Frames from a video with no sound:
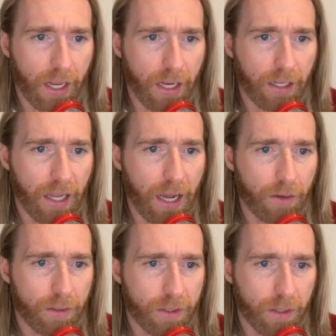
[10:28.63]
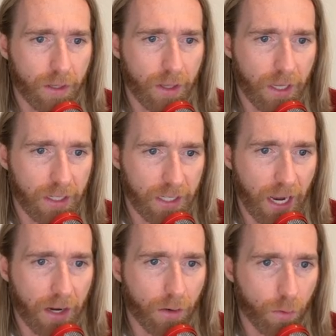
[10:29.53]
allows the
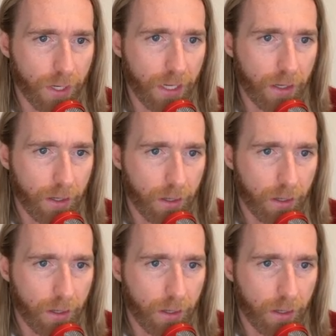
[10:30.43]
entire week